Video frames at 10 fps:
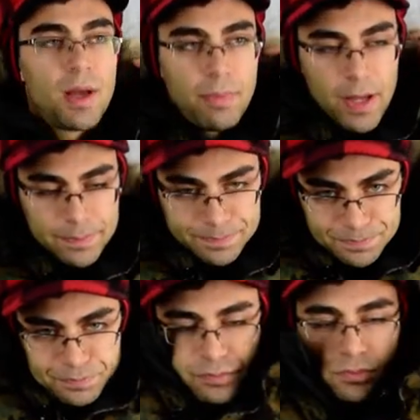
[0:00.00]
But
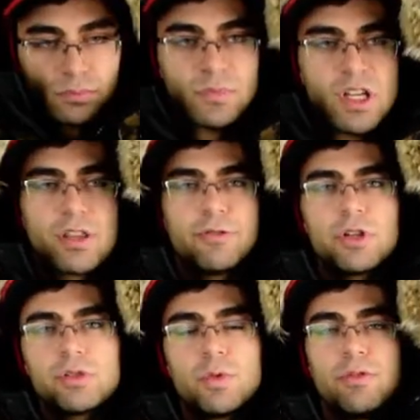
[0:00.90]
the fur
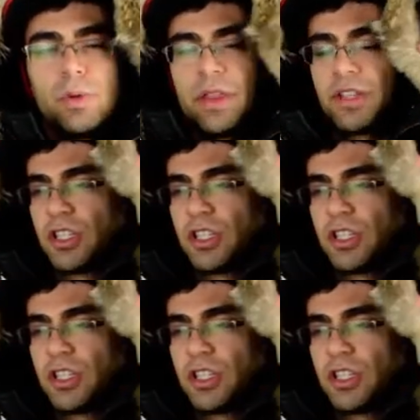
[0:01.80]
is removable on these